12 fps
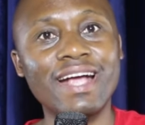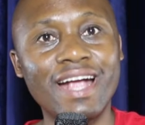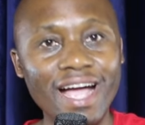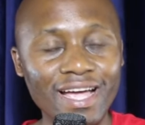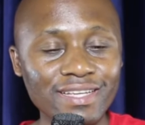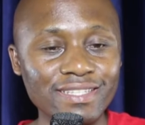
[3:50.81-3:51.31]

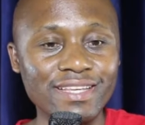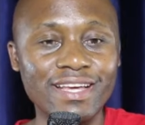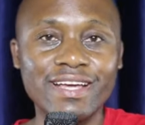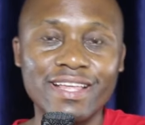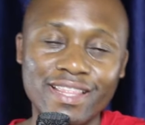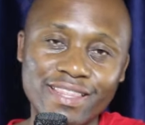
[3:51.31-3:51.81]
guys,
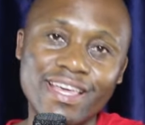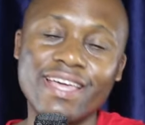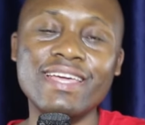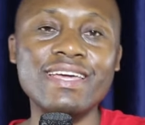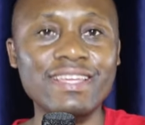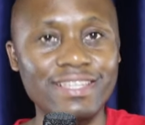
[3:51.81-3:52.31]
there
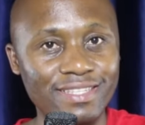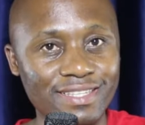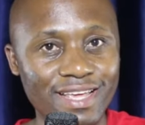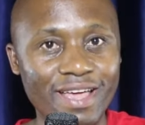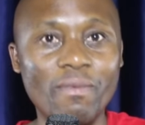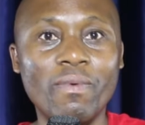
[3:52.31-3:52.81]

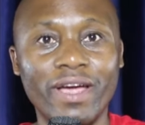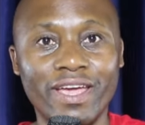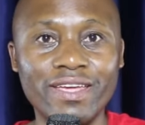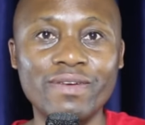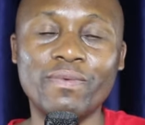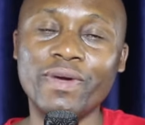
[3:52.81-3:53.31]
is a
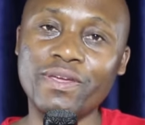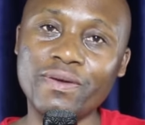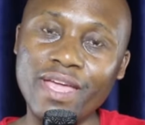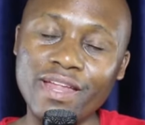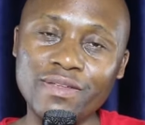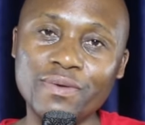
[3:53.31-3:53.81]
way where you
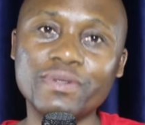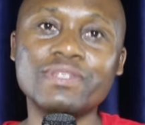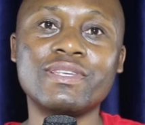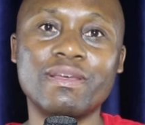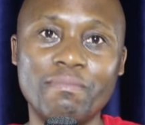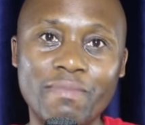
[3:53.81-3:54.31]
can
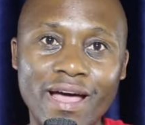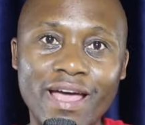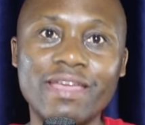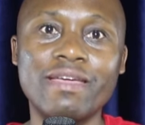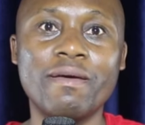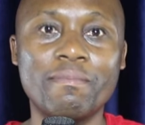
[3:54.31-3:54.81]
use
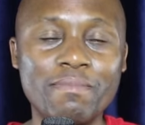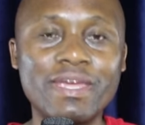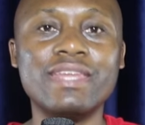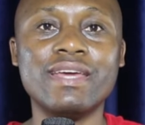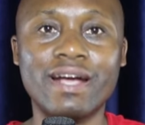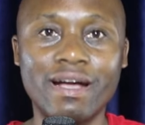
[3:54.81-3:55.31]
my
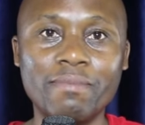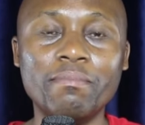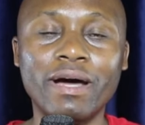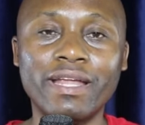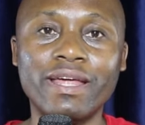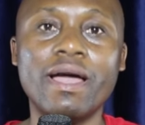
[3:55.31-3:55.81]
media
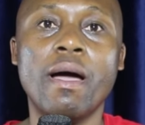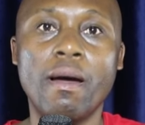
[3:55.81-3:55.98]
company